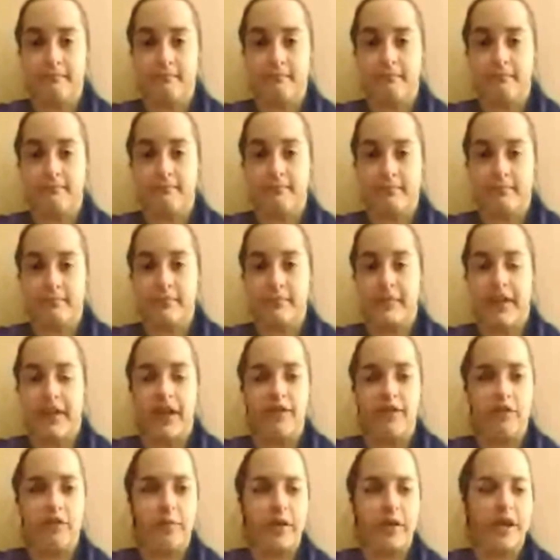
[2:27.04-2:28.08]
Everybody thought
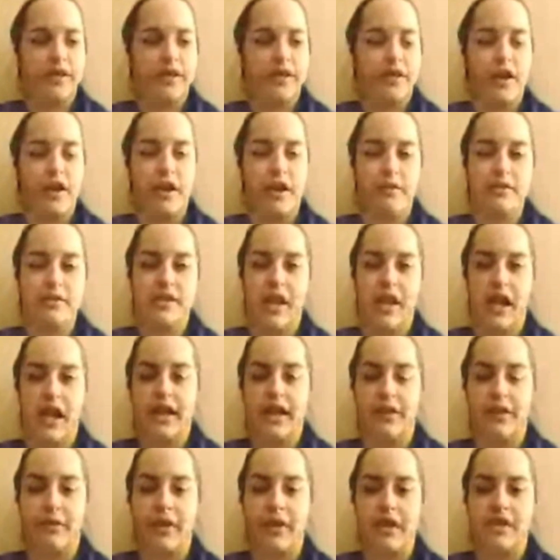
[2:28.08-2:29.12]
I was lying when I
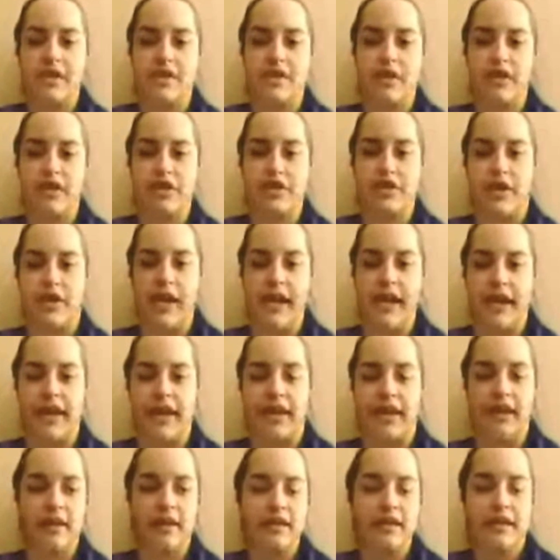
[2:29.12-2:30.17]
started training.
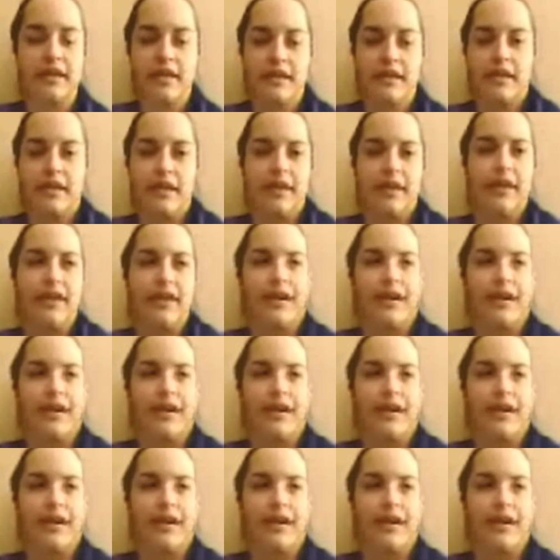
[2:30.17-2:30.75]
They